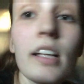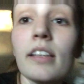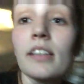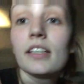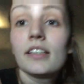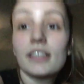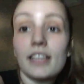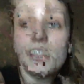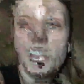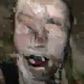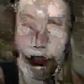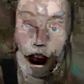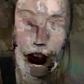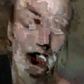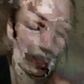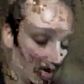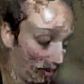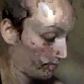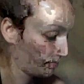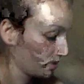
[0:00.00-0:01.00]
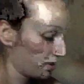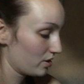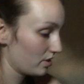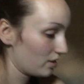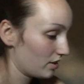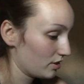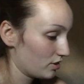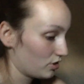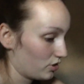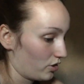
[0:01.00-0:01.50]
the day after I gave birth,
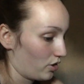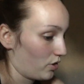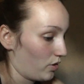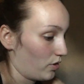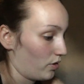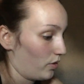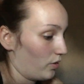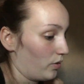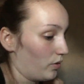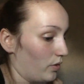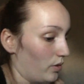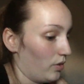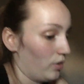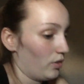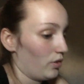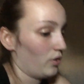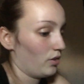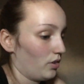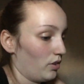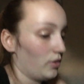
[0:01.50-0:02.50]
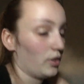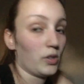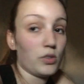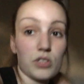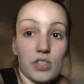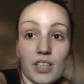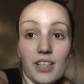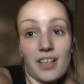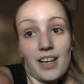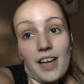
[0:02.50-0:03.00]
so those
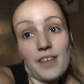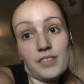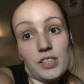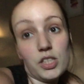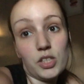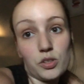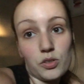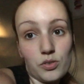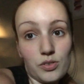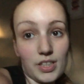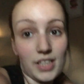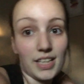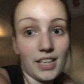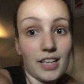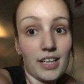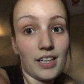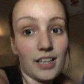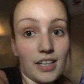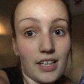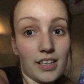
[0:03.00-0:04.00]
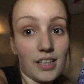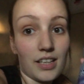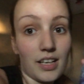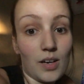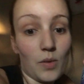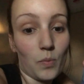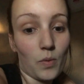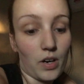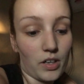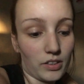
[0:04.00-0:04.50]
are gonna have to do. And I
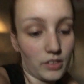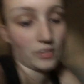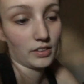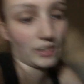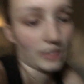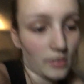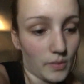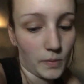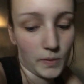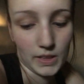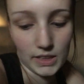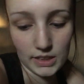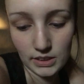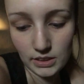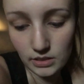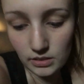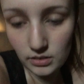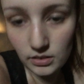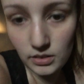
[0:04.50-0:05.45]
got water, like always.